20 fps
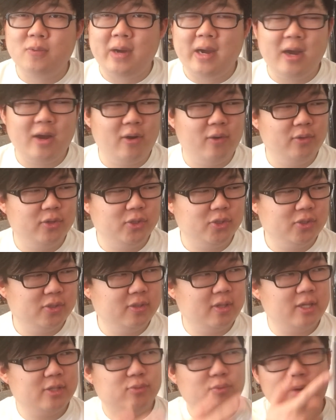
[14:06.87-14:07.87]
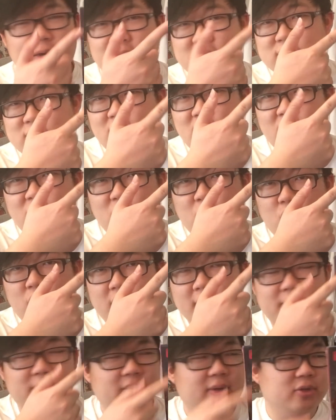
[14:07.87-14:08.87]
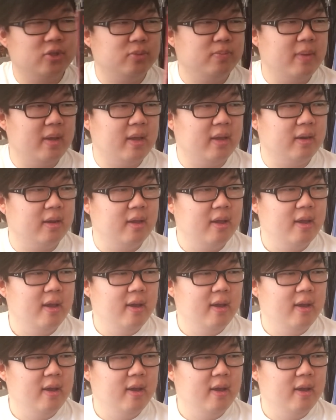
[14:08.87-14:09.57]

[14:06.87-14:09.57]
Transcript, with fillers: Wow, just that's why it's called the One Punch Man.